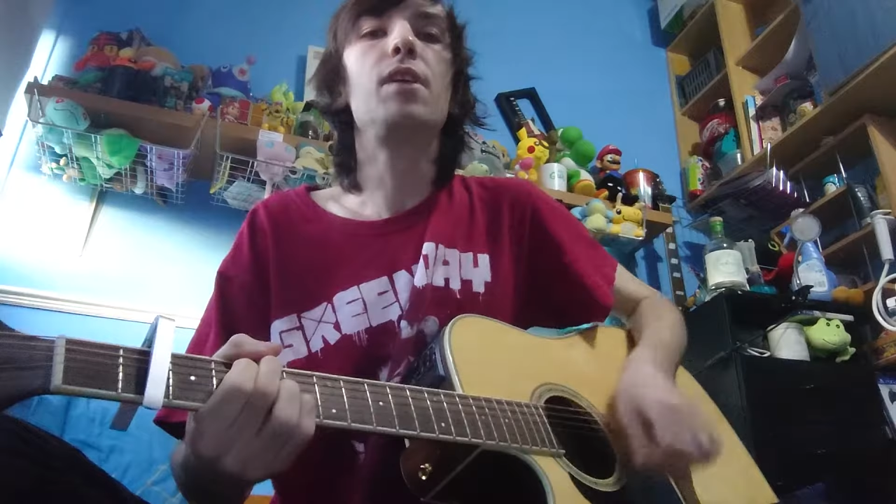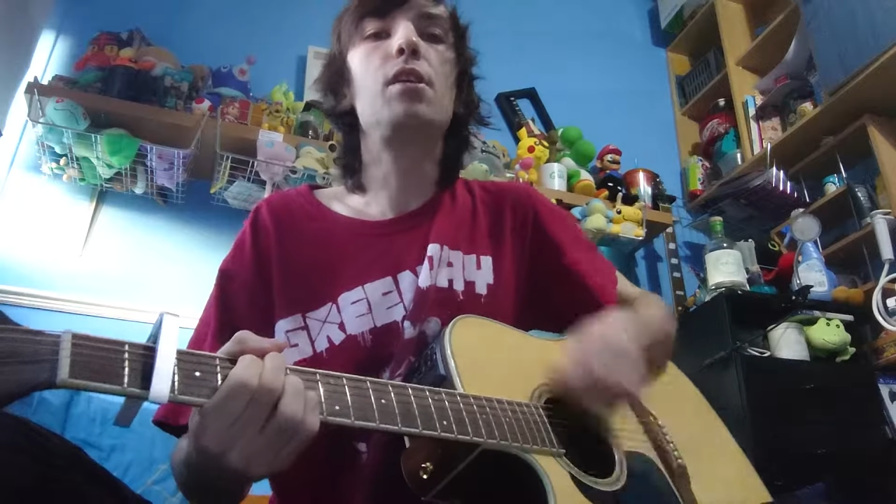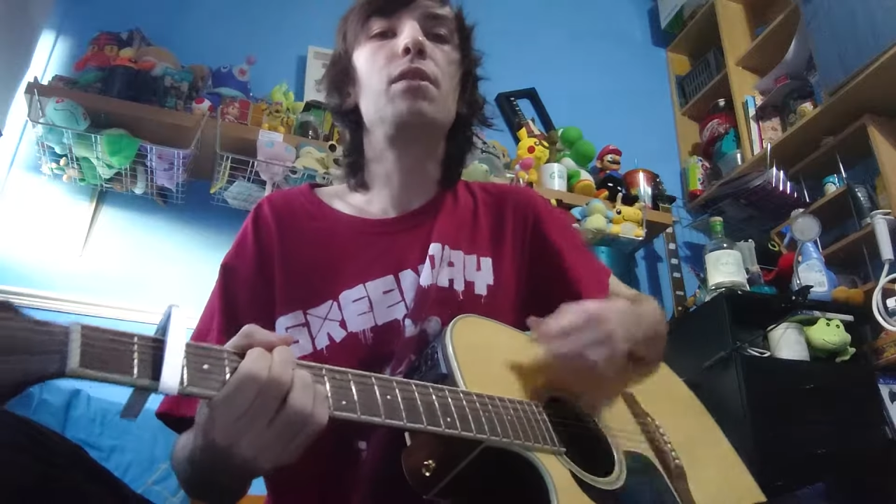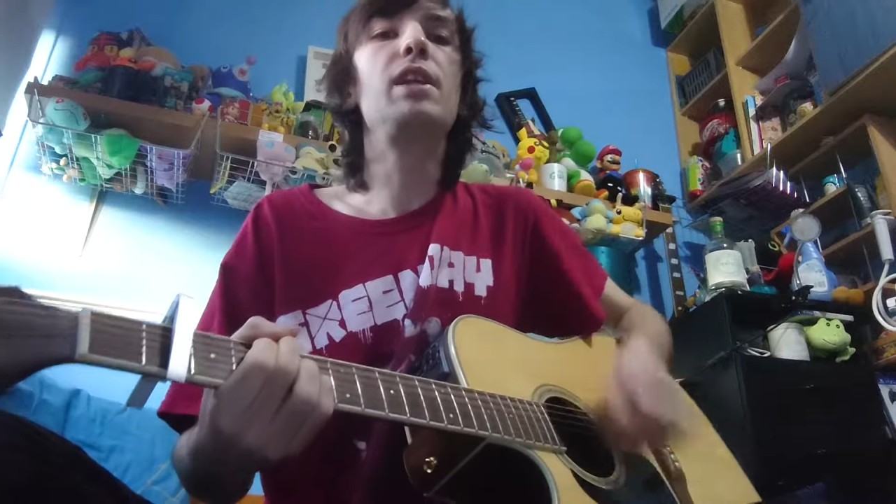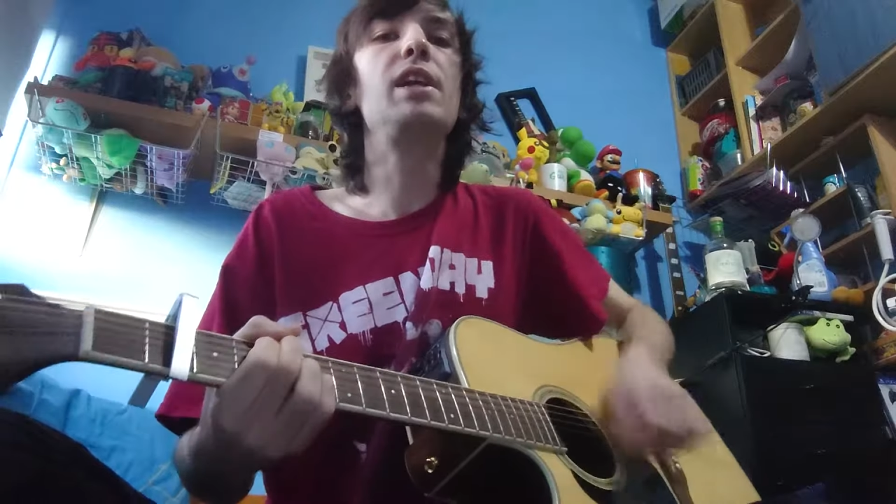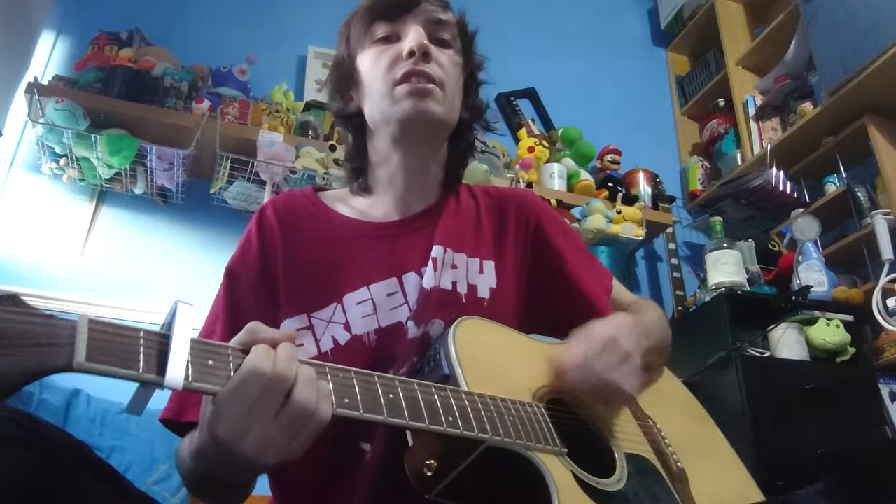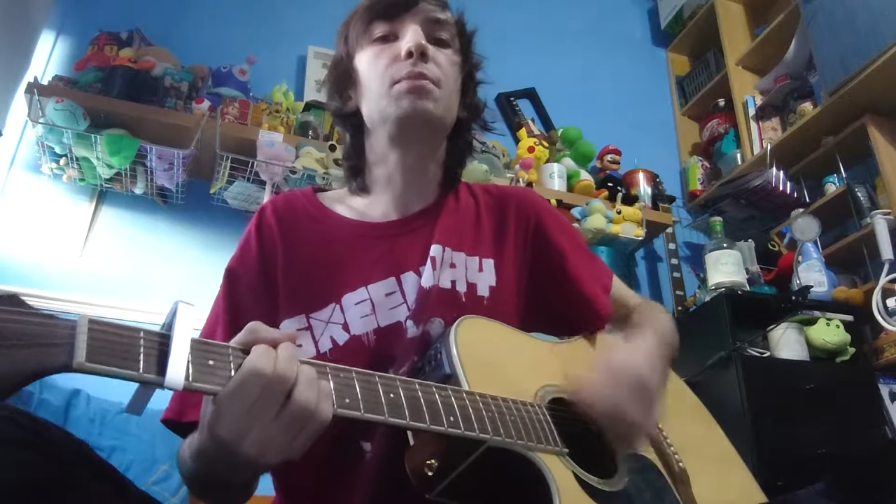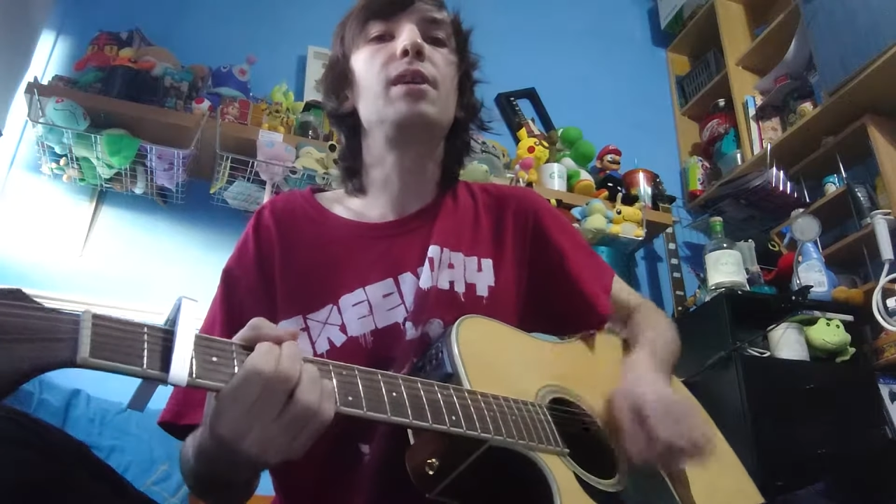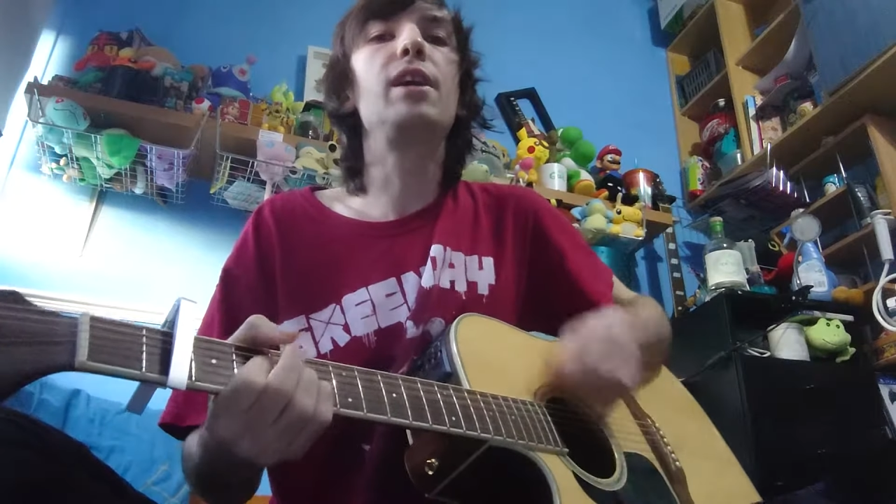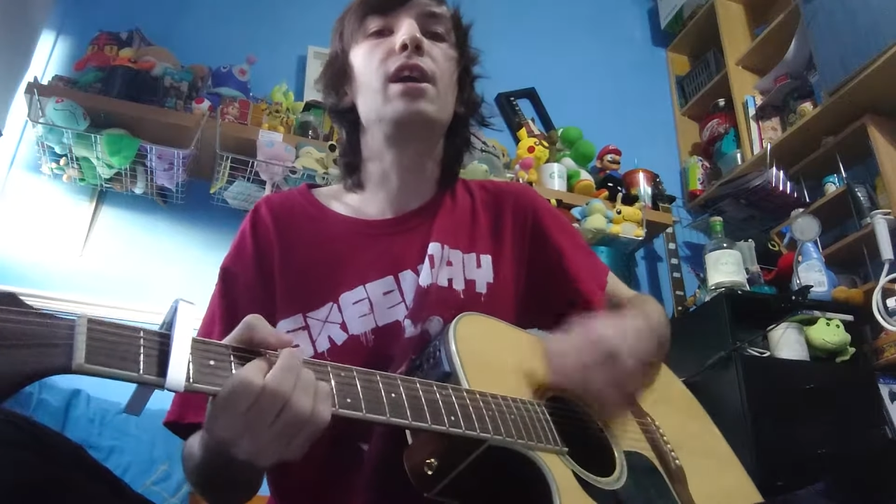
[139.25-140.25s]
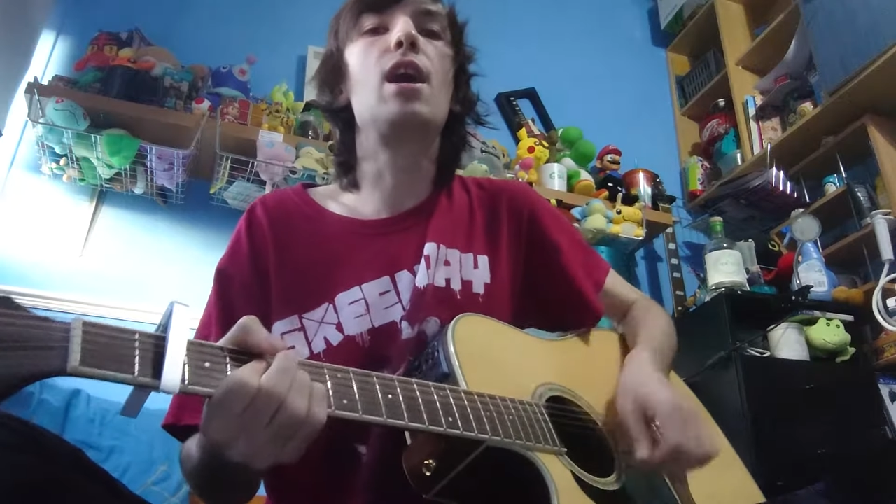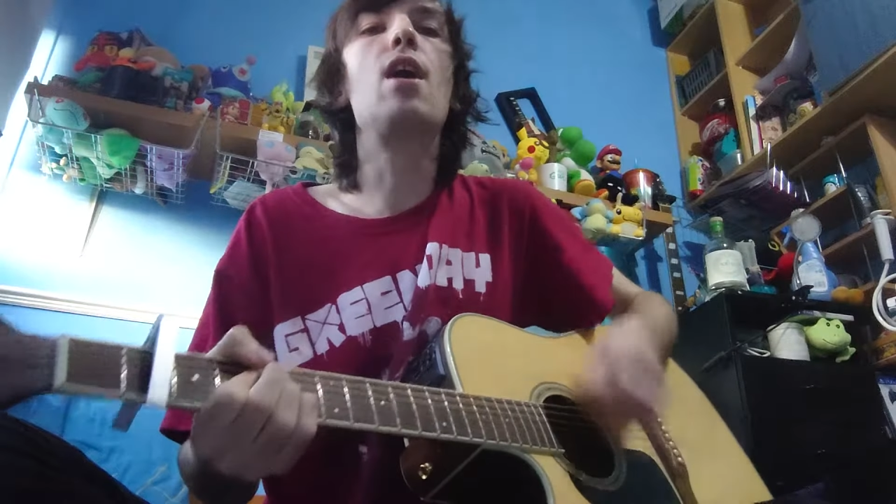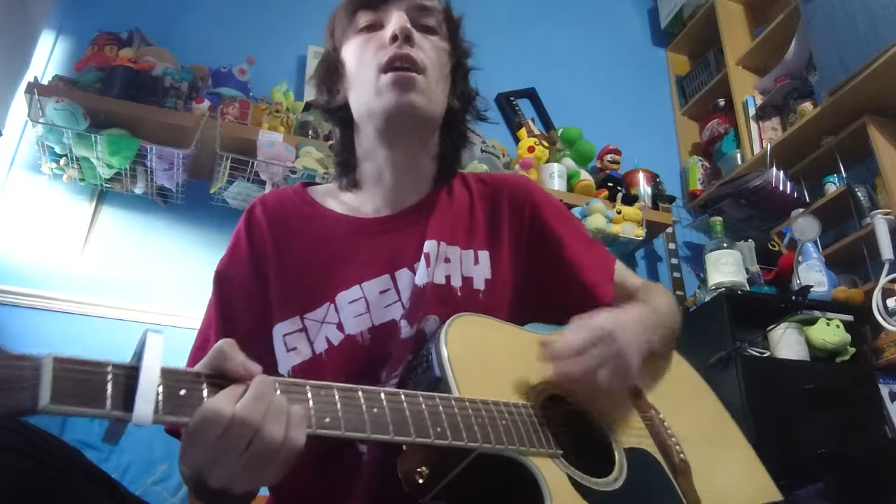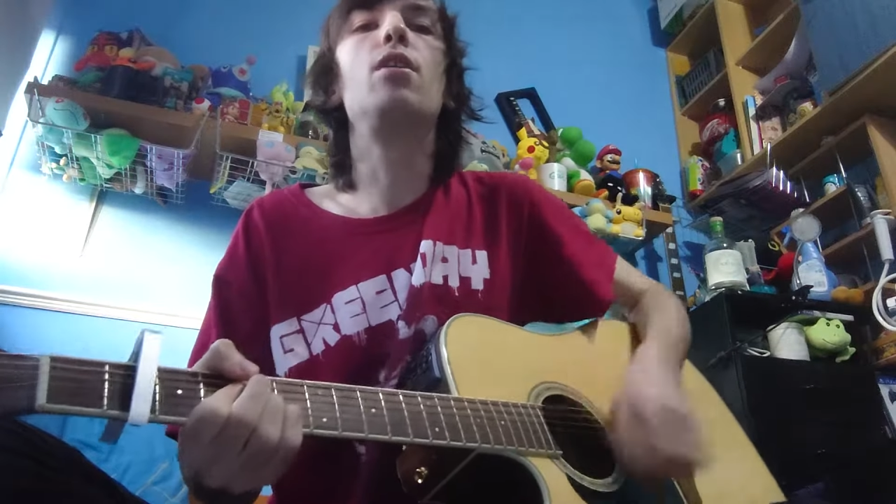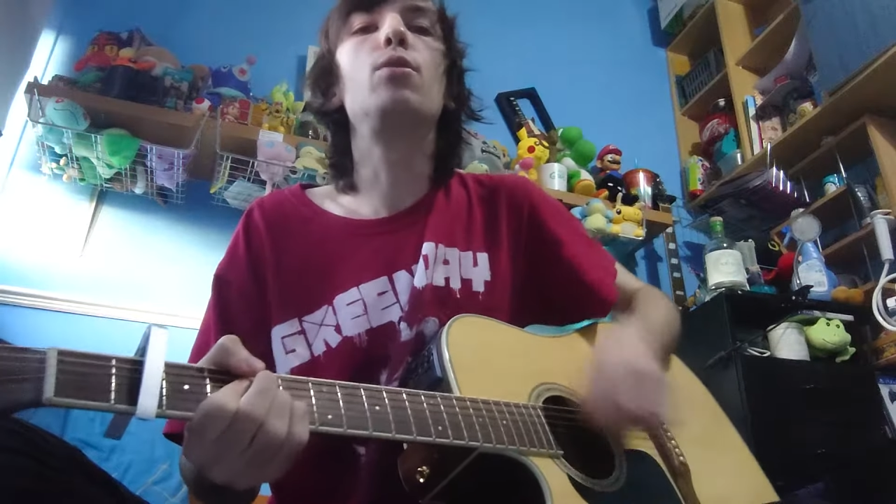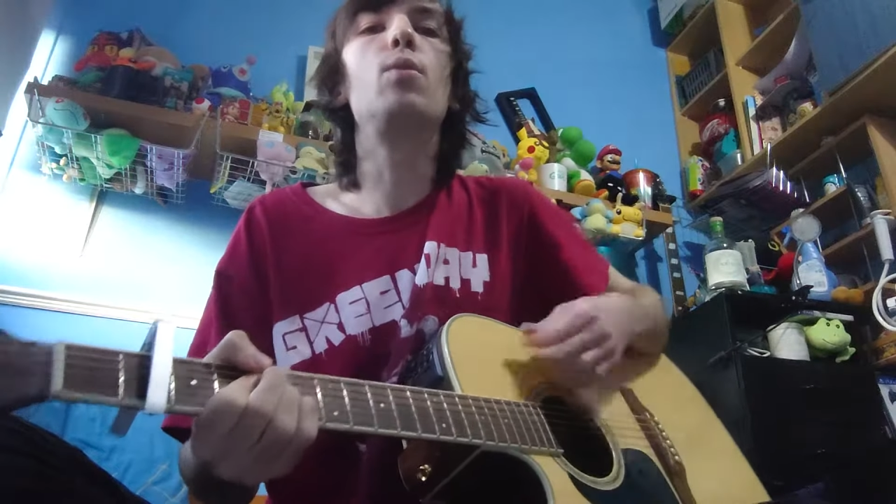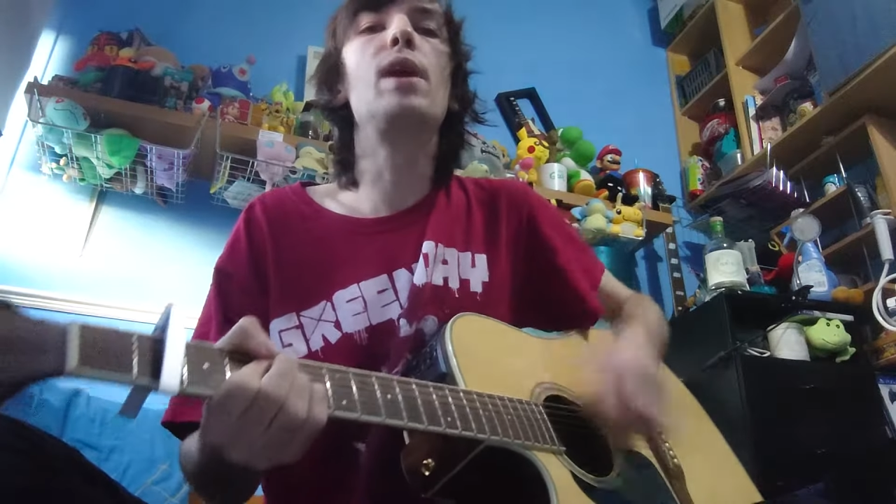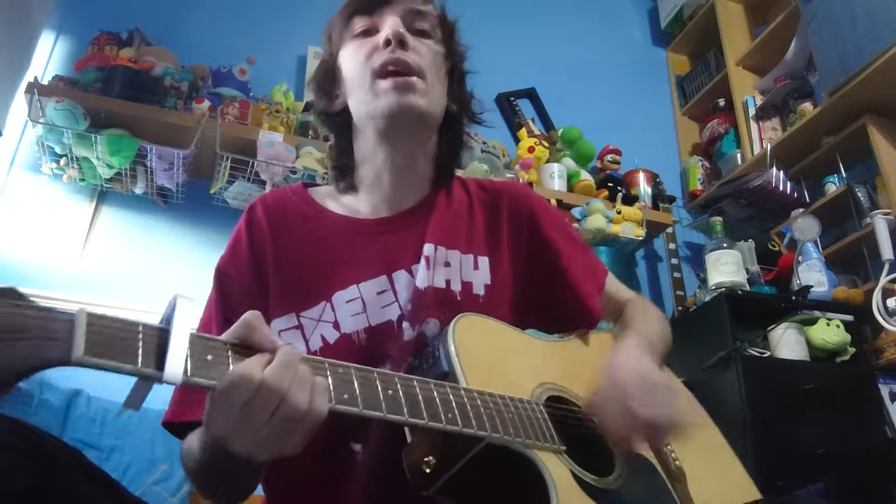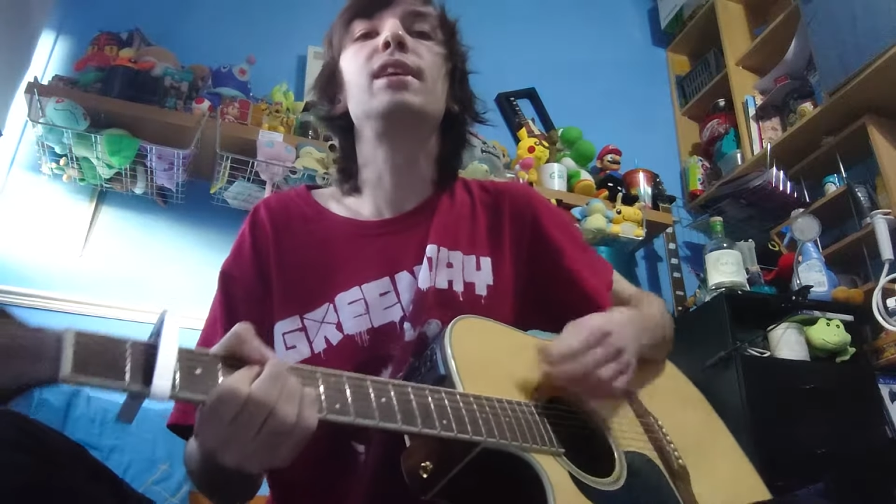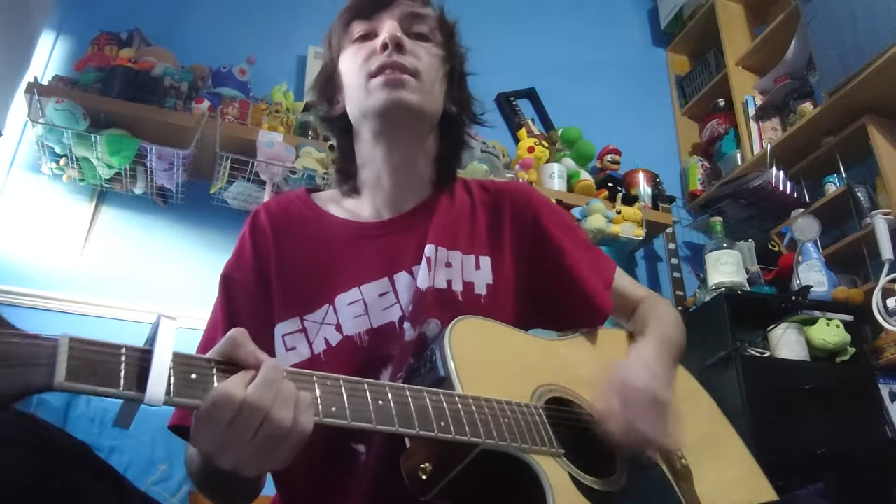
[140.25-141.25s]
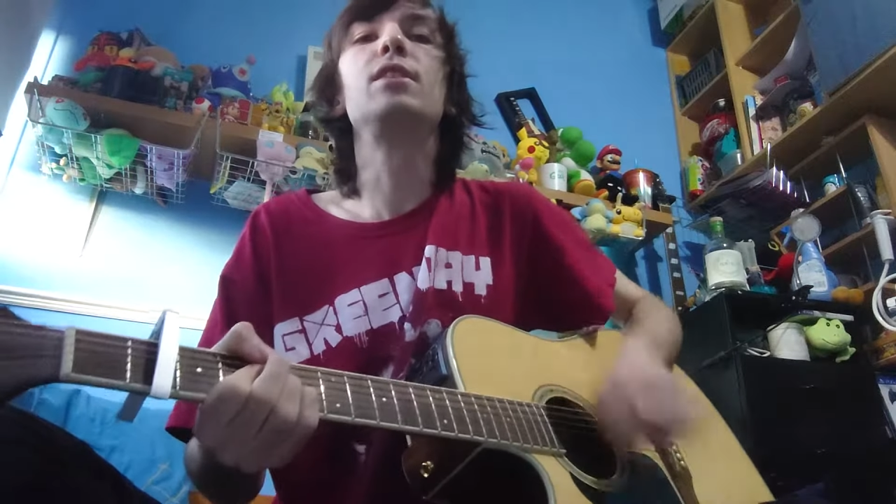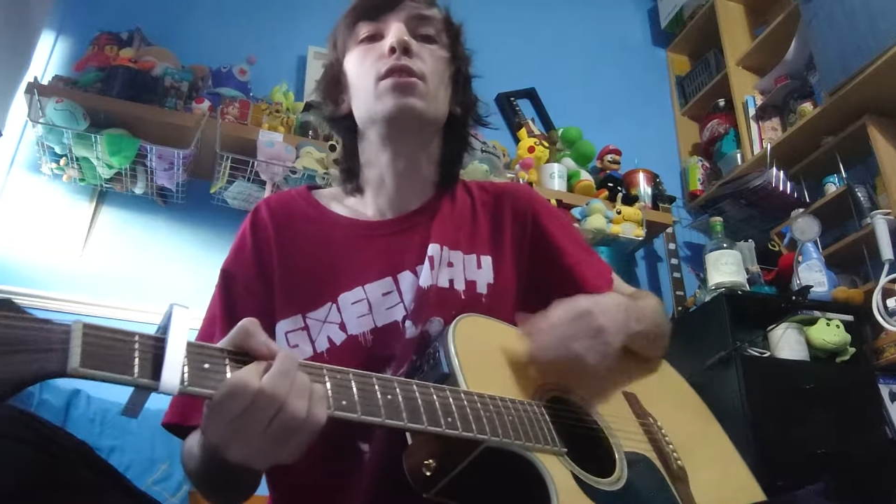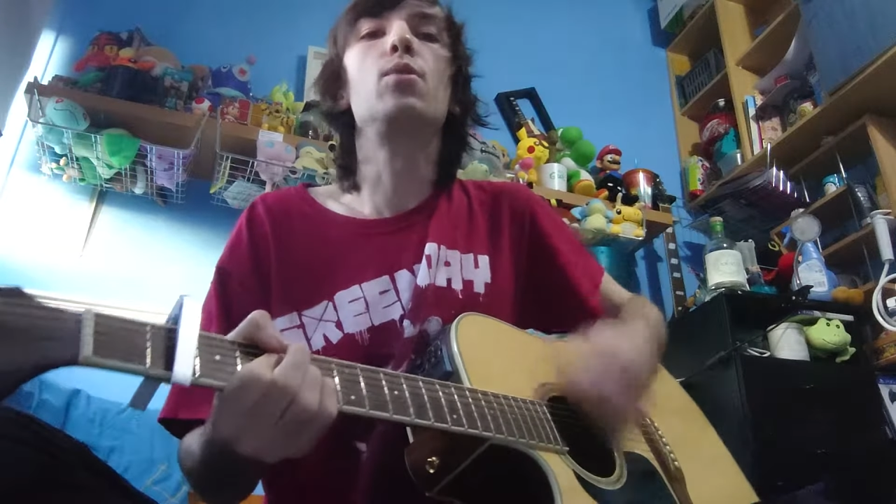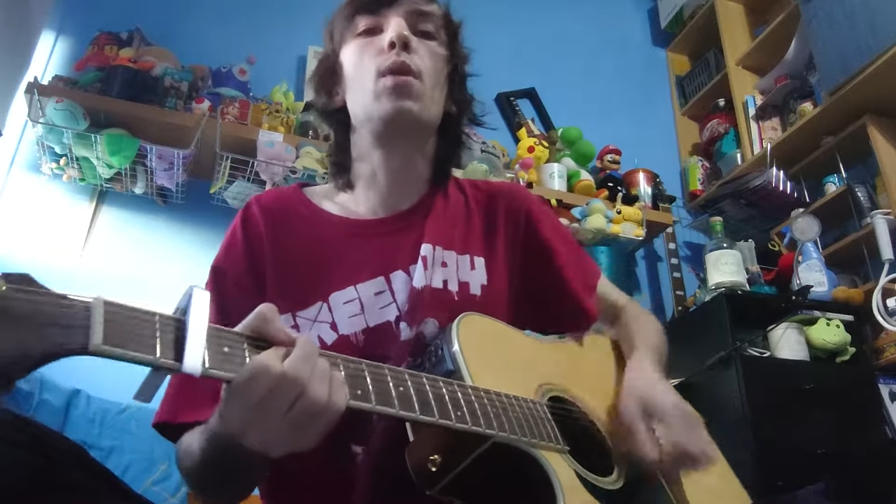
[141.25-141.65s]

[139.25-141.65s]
release me always